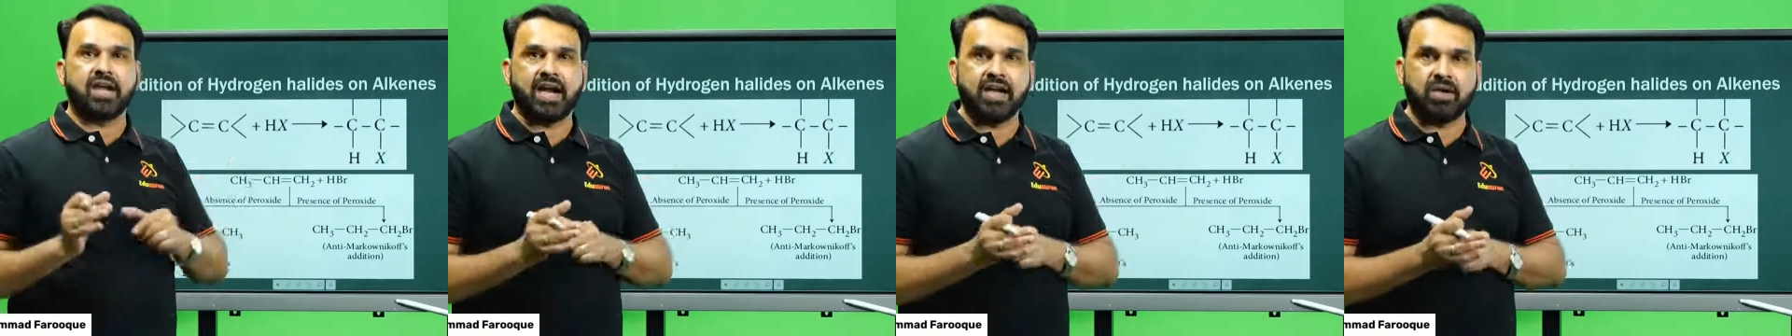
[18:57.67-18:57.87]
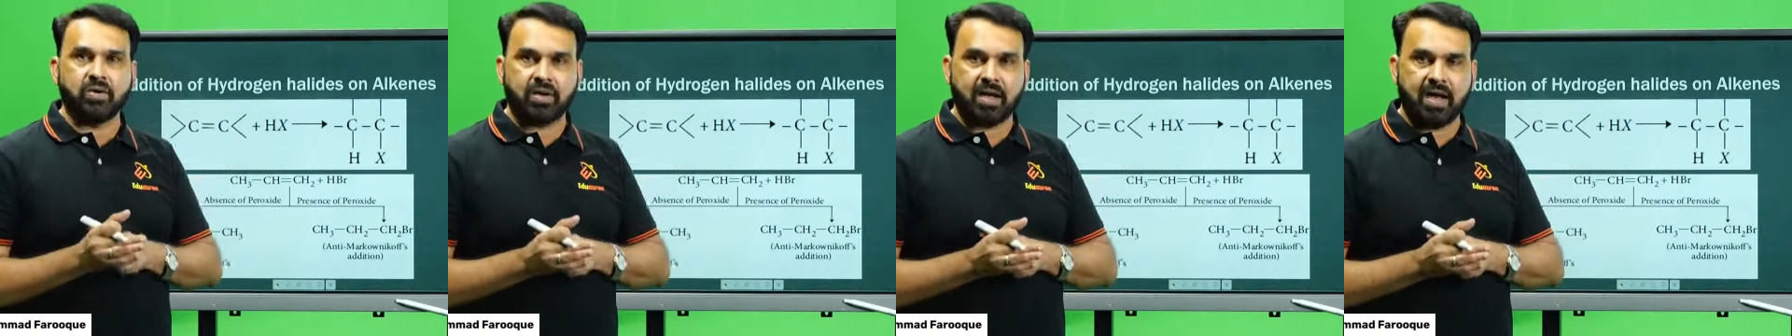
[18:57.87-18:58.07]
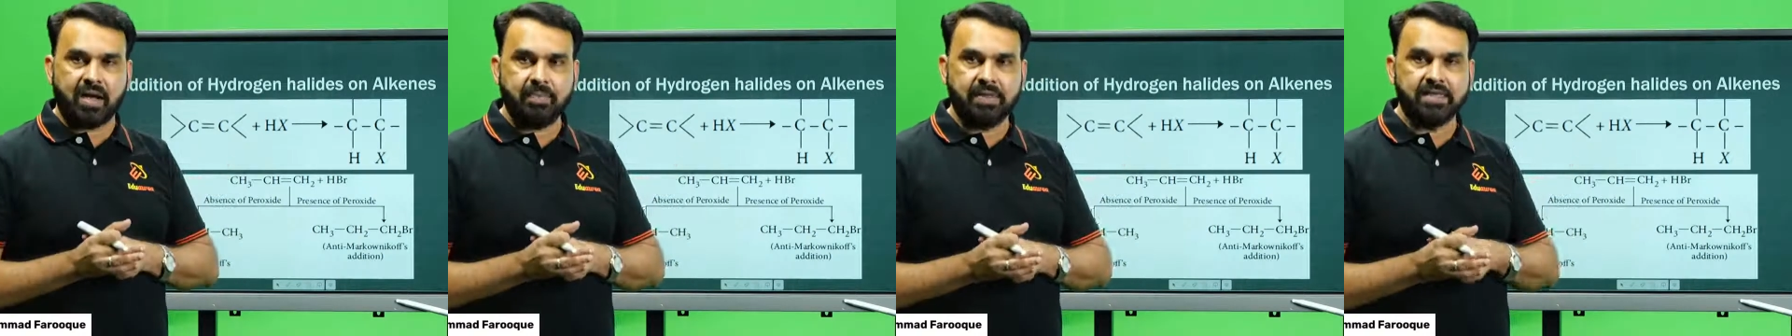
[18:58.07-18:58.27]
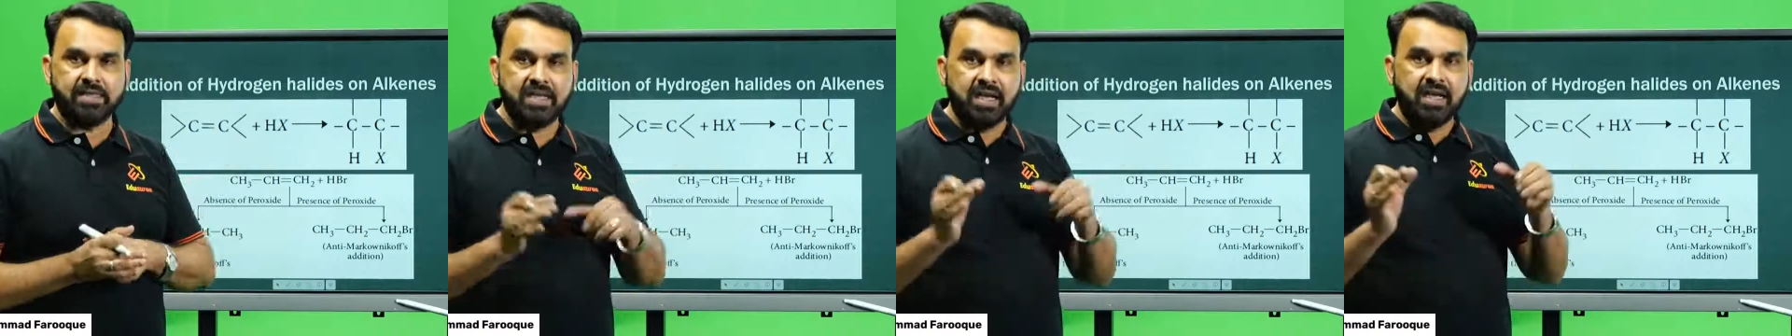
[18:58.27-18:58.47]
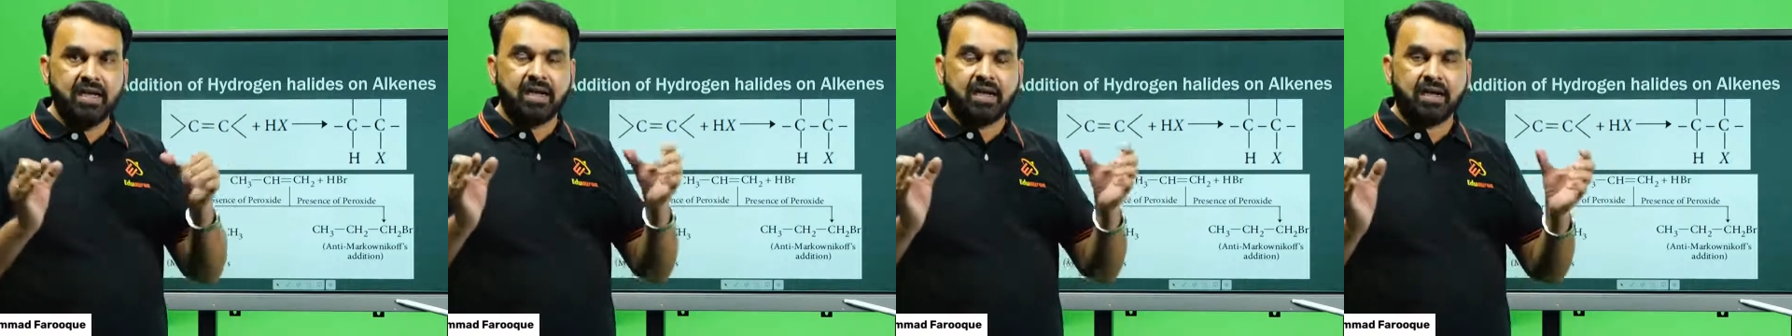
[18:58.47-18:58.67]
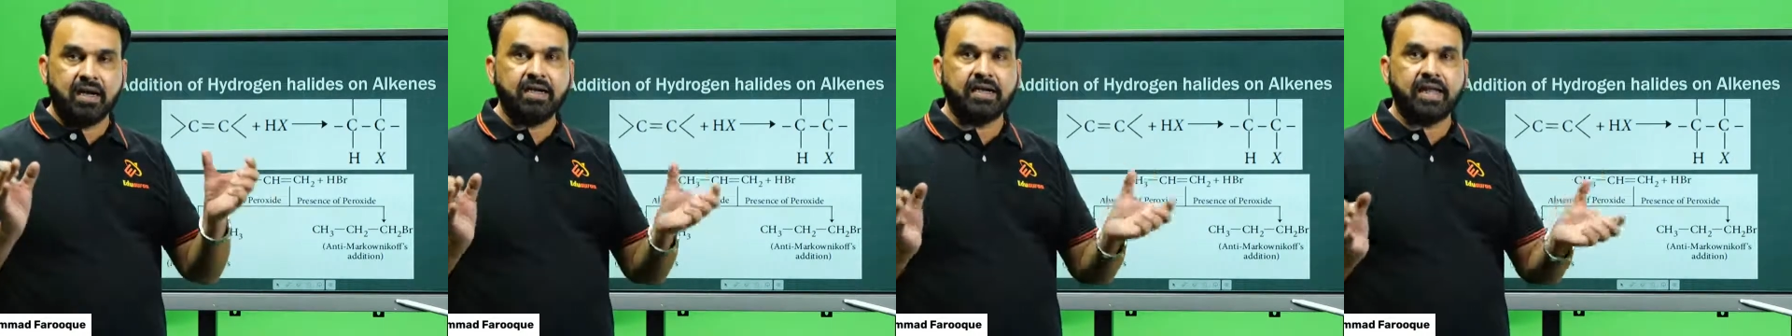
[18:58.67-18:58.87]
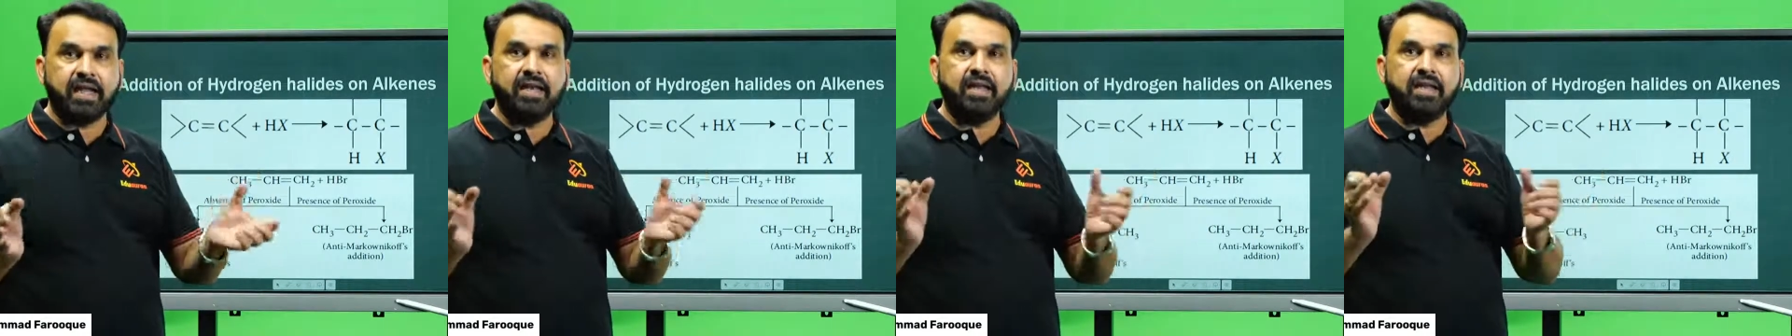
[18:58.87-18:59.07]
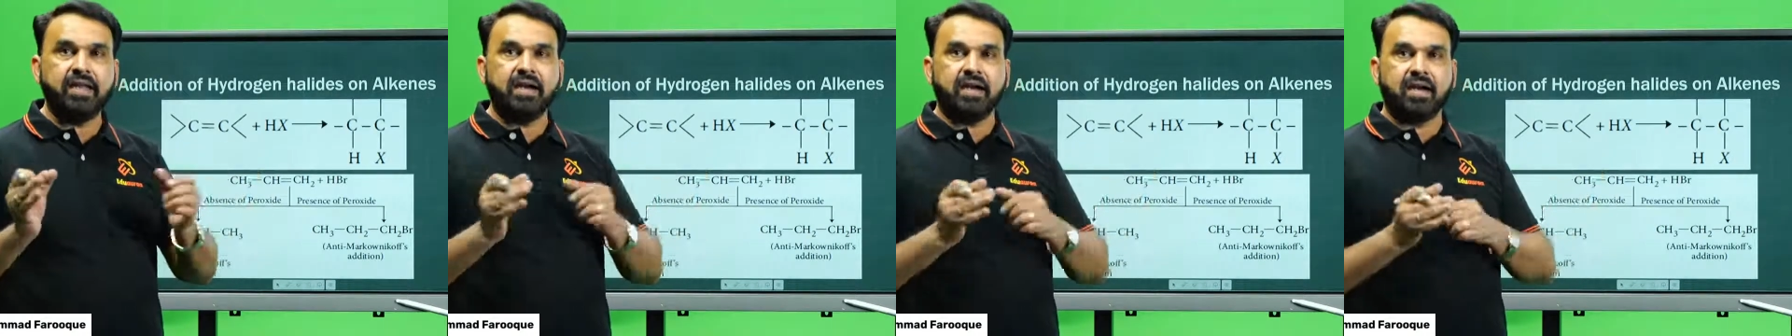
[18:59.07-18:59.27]
hydrocarbons
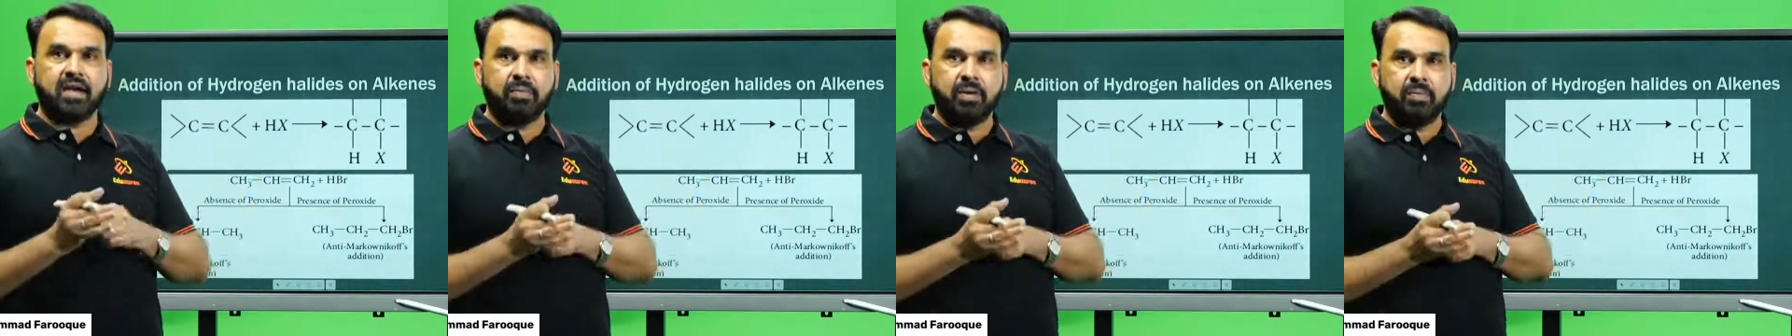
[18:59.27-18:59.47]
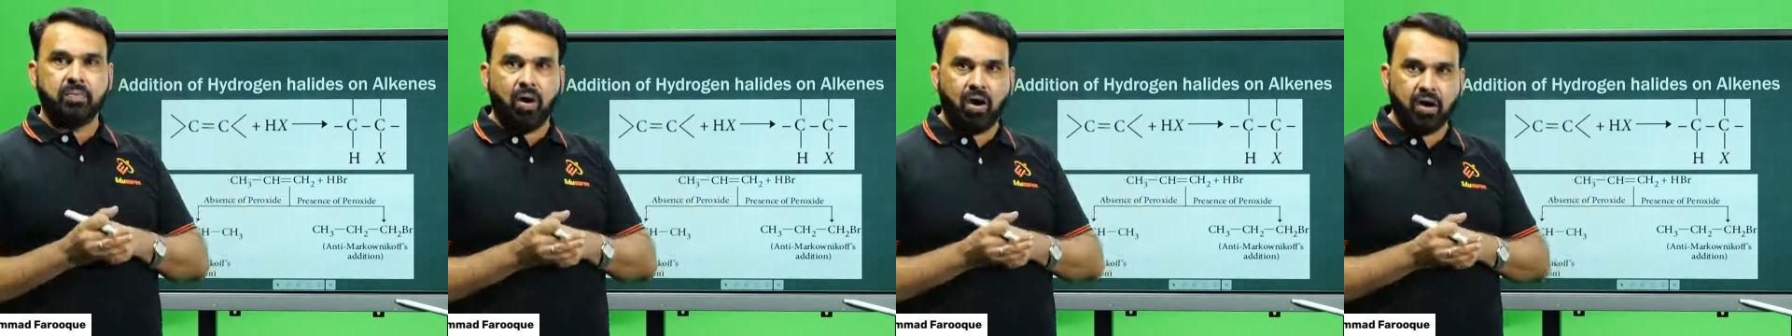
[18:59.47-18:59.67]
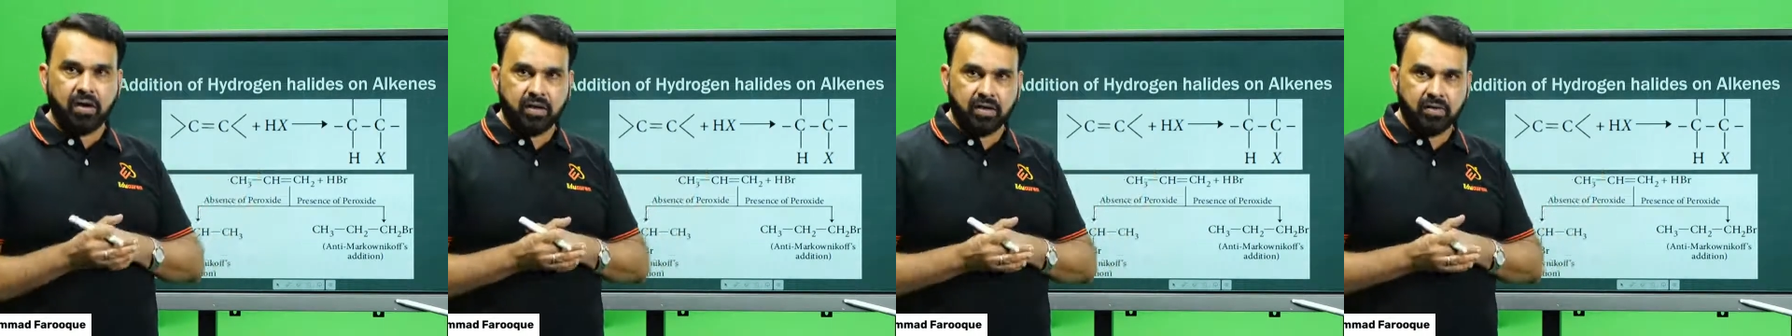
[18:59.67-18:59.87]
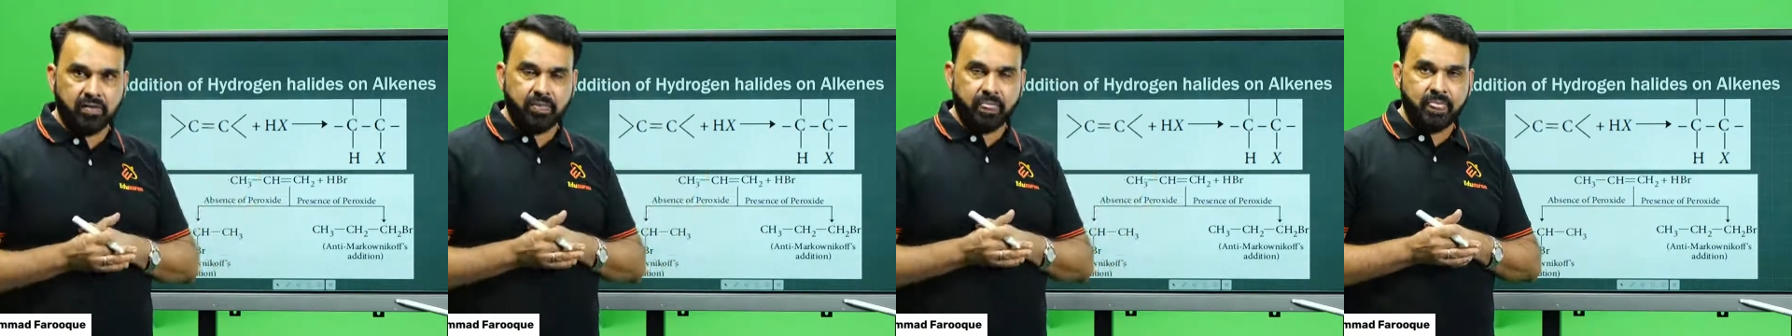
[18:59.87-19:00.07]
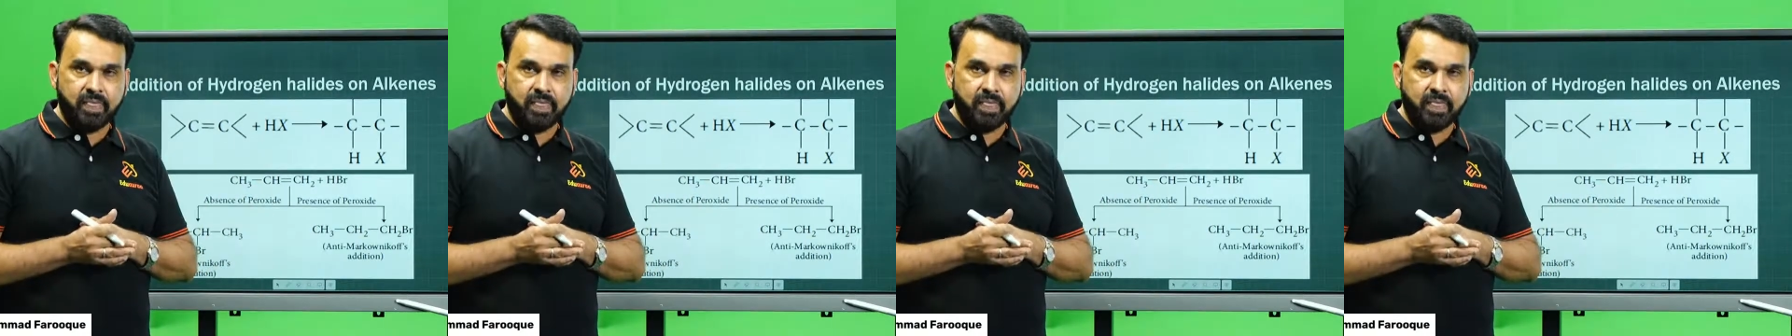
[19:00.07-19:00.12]
containing a double bond.